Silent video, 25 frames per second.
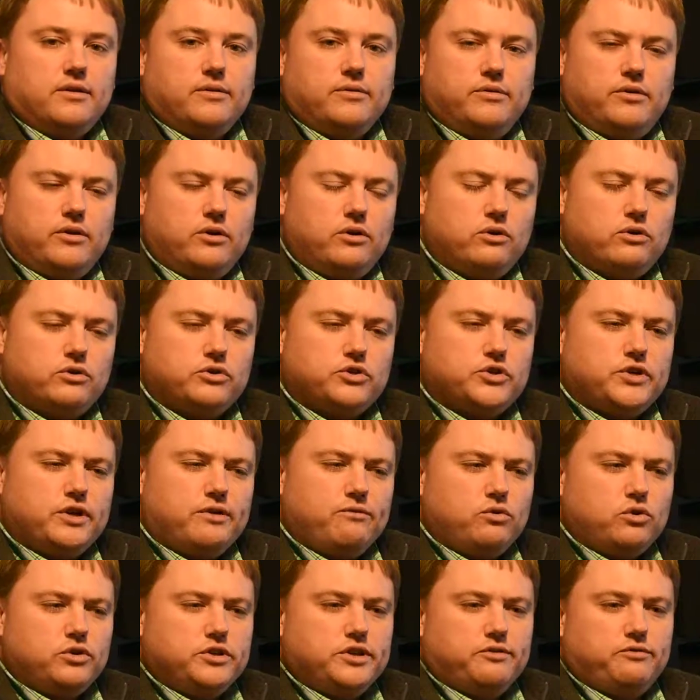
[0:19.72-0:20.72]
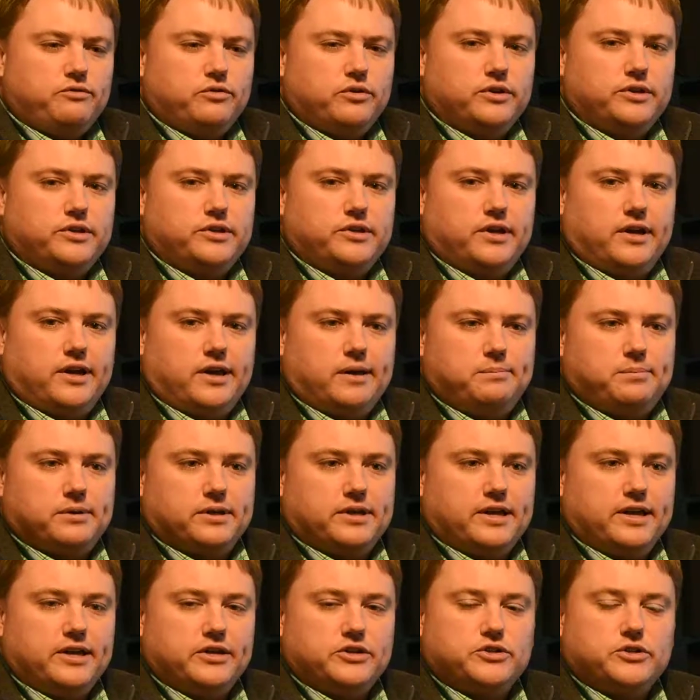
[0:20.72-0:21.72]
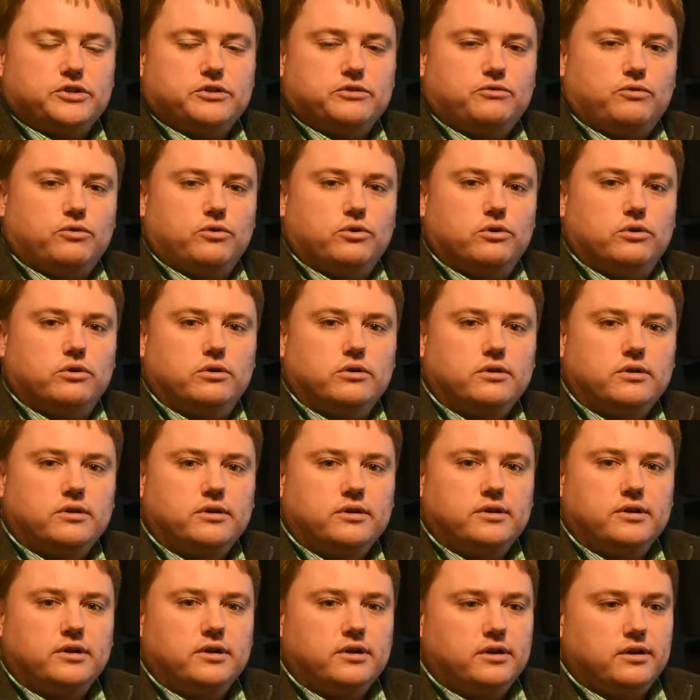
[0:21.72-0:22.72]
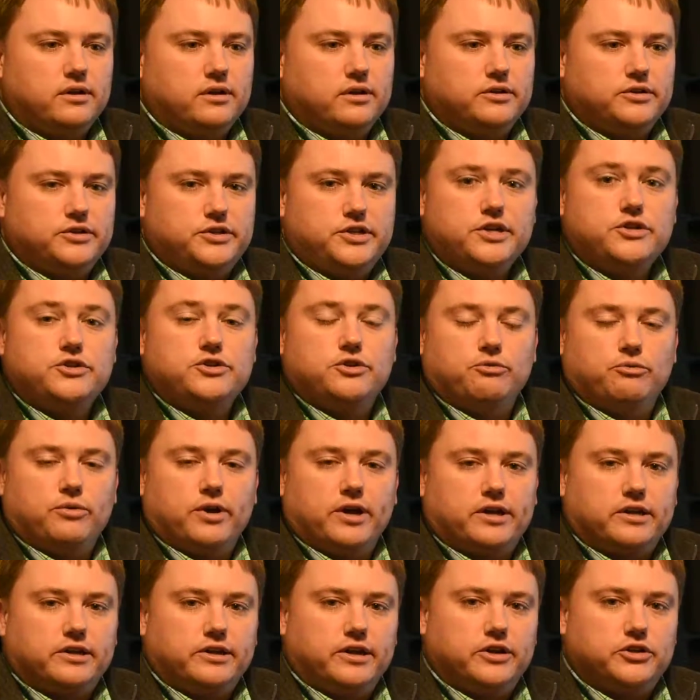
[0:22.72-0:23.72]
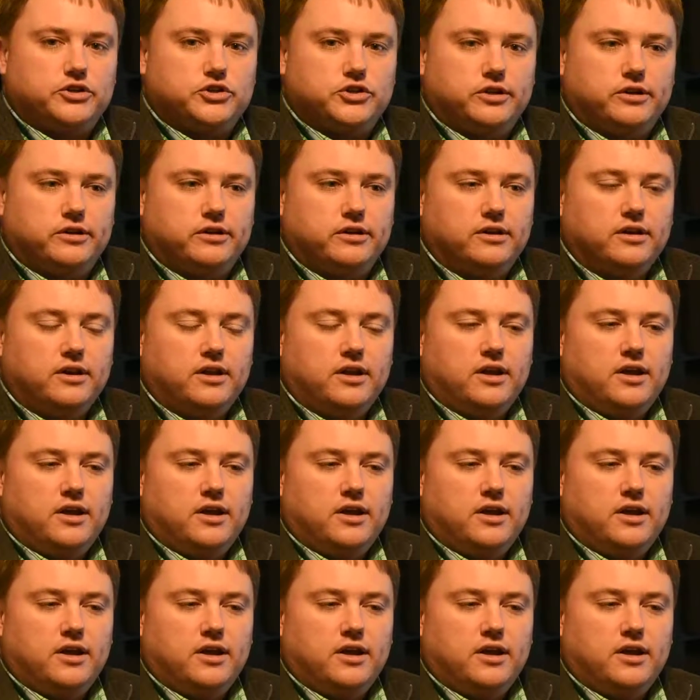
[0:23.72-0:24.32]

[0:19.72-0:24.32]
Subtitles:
There are several different applications for digit recognition,